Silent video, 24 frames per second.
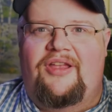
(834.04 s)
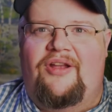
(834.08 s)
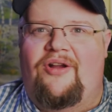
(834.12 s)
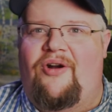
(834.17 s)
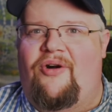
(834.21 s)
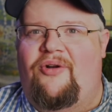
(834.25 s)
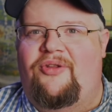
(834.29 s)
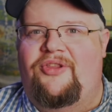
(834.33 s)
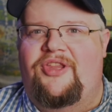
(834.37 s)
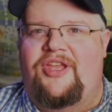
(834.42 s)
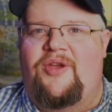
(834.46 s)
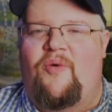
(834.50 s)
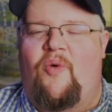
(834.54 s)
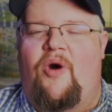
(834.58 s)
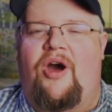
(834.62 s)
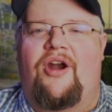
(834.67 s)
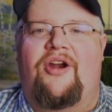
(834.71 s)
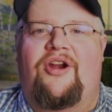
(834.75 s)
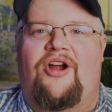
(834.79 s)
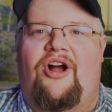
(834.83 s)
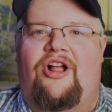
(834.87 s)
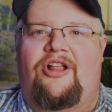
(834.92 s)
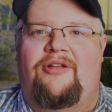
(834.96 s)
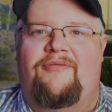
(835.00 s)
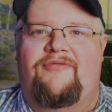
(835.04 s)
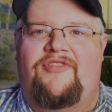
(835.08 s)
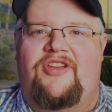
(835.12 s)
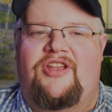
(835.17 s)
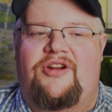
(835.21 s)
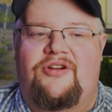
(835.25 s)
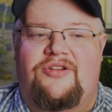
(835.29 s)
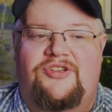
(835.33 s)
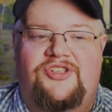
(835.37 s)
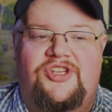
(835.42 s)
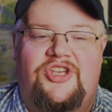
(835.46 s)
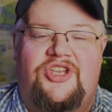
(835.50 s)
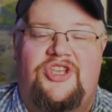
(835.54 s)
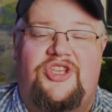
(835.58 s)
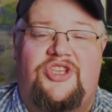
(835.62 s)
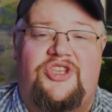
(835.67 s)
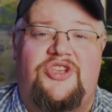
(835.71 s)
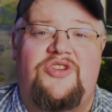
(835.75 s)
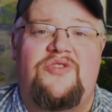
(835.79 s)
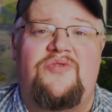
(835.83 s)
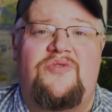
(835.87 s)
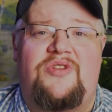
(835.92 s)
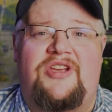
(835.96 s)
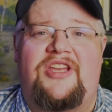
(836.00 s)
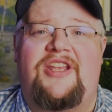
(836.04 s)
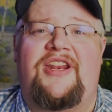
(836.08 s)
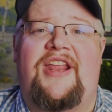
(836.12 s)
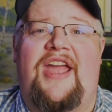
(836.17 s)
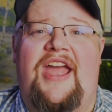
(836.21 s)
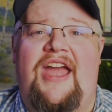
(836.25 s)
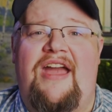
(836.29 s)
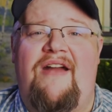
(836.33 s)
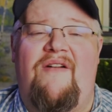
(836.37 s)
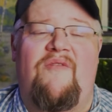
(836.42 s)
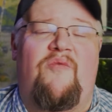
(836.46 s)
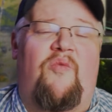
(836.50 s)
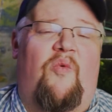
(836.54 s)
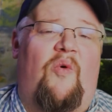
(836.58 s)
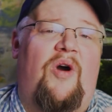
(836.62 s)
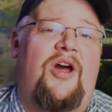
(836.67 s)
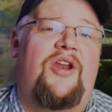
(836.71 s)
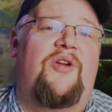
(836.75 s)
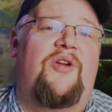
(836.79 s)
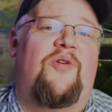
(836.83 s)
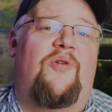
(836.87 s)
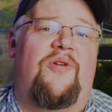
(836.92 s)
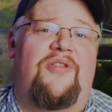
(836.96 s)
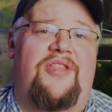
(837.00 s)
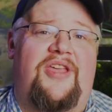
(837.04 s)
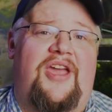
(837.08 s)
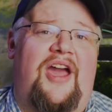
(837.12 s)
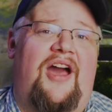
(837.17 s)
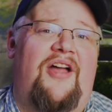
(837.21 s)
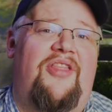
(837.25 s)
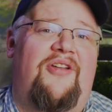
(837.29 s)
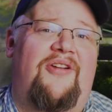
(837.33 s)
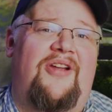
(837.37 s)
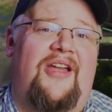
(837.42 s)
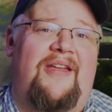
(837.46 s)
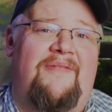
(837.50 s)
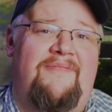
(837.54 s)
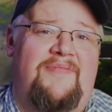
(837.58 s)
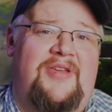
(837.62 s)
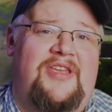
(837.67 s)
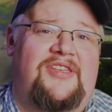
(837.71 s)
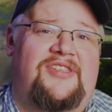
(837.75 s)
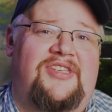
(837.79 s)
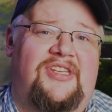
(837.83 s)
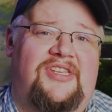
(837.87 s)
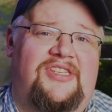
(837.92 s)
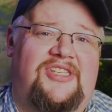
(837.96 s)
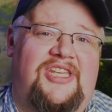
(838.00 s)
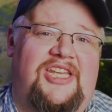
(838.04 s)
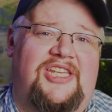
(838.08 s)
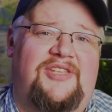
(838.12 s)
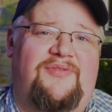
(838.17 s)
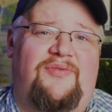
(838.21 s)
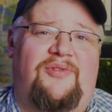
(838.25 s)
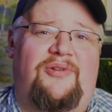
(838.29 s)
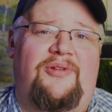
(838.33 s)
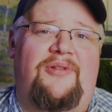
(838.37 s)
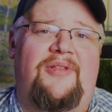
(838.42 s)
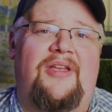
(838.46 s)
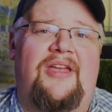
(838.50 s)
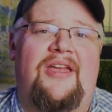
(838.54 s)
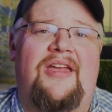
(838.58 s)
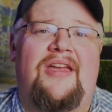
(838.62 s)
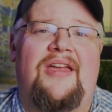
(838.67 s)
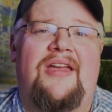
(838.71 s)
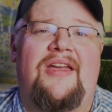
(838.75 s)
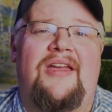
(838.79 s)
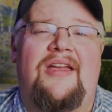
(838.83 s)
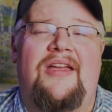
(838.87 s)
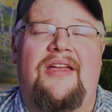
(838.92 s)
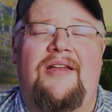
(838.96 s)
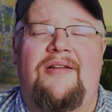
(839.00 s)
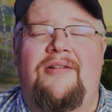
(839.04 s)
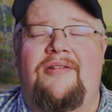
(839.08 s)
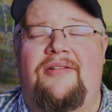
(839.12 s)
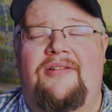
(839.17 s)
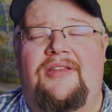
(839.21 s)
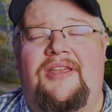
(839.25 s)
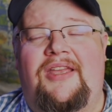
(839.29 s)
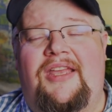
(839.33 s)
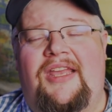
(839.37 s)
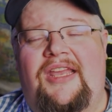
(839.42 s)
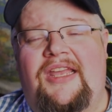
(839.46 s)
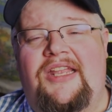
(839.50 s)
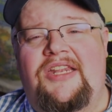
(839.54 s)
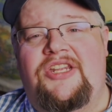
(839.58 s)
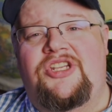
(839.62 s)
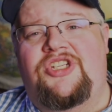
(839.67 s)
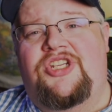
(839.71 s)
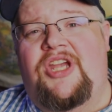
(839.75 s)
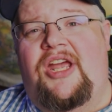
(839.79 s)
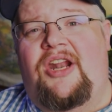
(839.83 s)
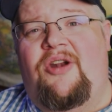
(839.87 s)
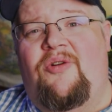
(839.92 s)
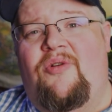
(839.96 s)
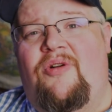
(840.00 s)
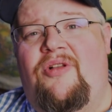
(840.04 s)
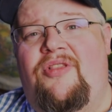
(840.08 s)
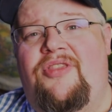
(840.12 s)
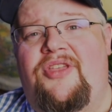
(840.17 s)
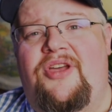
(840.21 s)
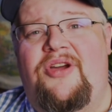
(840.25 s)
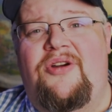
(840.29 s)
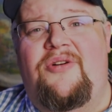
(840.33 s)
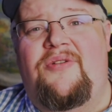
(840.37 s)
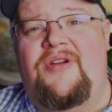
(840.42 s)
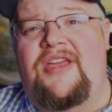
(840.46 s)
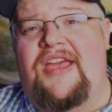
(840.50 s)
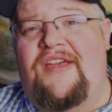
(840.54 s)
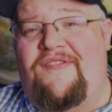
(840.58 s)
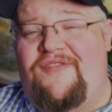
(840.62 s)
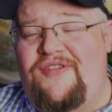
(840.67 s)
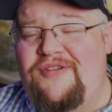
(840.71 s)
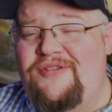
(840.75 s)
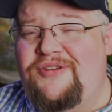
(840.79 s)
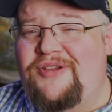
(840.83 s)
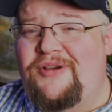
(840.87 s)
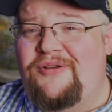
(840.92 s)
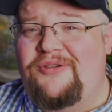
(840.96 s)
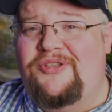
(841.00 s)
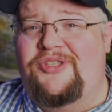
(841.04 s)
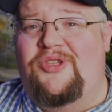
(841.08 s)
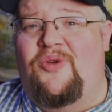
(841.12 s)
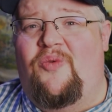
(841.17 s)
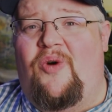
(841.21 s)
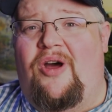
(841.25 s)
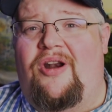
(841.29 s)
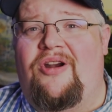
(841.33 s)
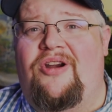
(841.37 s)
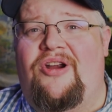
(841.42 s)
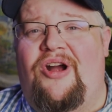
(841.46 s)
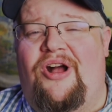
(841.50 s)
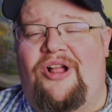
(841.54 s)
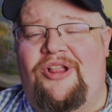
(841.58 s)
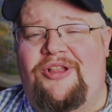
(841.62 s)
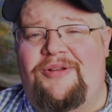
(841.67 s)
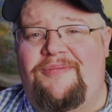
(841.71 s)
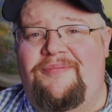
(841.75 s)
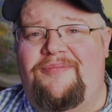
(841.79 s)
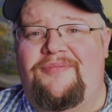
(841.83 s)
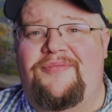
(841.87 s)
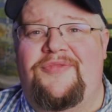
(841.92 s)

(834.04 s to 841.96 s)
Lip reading: only water column feeders. You can have one or the other and be successful. In general, though, if you dose the water column,